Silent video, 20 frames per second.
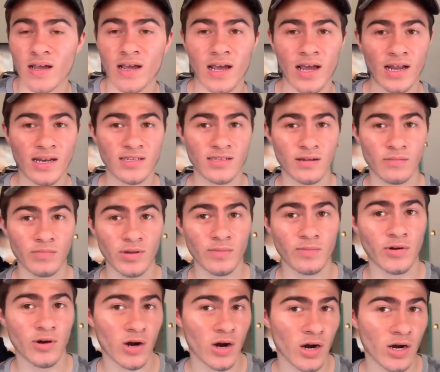and some
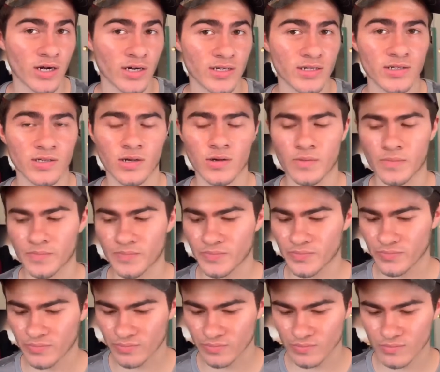people are, so.
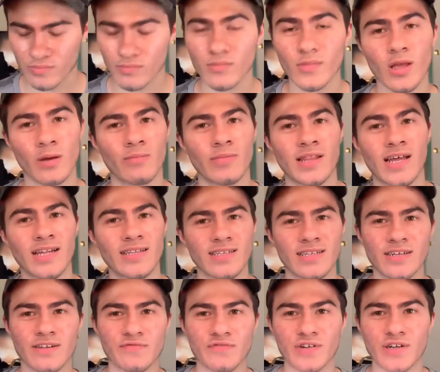But that's the
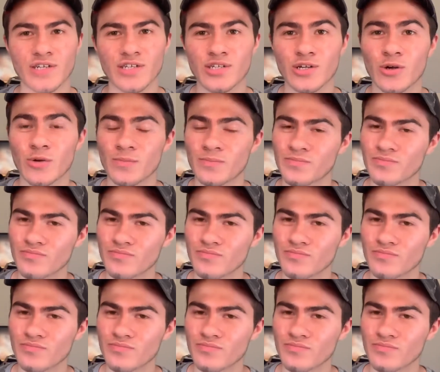difference, so.